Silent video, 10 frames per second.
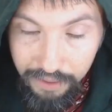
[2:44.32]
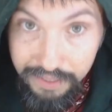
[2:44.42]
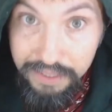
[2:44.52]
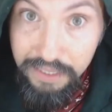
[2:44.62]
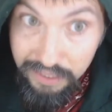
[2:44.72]

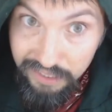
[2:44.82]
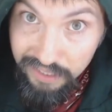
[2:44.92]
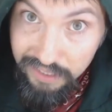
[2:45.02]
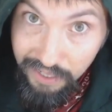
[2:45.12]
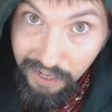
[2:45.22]
Needless to
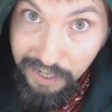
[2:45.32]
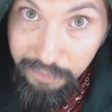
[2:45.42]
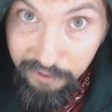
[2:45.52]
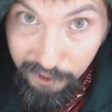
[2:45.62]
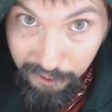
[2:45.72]
say, I am
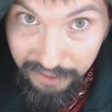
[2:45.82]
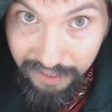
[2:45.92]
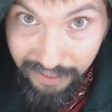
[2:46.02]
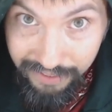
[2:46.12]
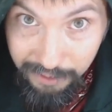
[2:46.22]
very
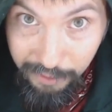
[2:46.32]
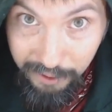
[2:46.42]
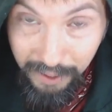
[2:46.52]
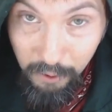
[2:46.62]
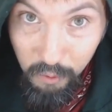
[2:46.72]
excited about
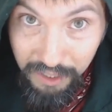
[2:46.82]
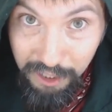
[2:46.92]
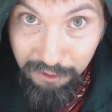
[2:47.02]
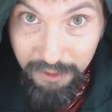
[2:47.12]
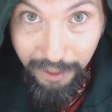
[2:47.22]
how quick and
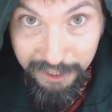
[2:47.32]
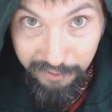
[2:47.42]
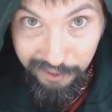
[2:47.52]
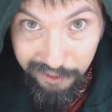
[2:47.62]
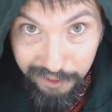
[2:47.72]
responsive it
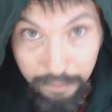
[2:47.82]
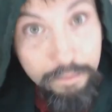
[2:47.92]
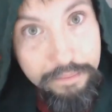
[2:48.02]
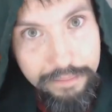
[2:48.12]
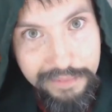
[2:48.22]
is.
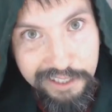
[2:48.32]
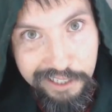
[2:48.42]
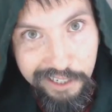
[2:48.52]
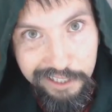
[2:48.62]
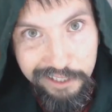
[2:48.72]
See you
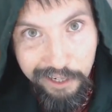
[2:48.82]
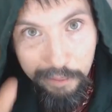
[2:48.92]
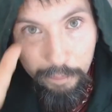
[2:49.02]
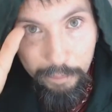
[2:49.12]
next time.